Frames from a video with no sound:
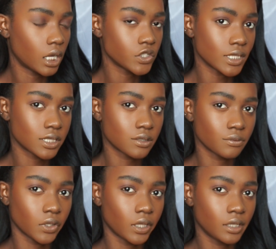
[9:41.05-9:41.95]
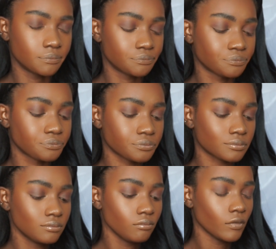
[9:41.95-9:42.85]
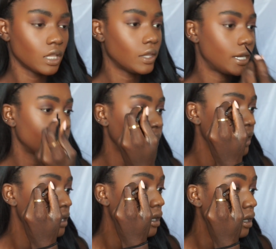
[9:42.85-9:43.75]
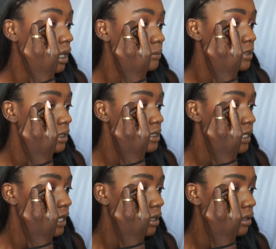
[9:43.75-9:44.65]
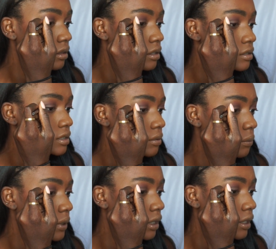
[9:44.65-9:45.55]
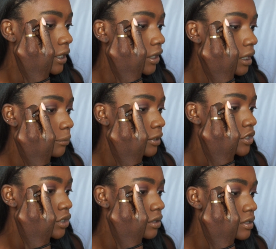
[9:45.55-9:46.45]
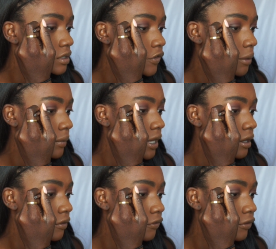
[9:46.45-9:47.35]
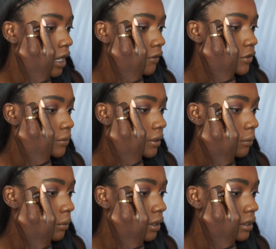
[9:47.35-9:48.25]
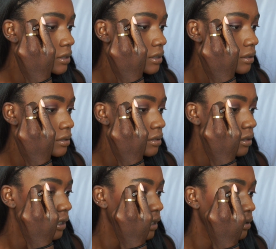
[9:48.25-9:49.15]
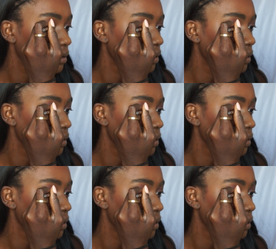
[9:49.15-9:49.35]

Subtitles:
just really lightly. I'm just gonna take this wing liner. I'm pretty sure this is from like Forever 21, like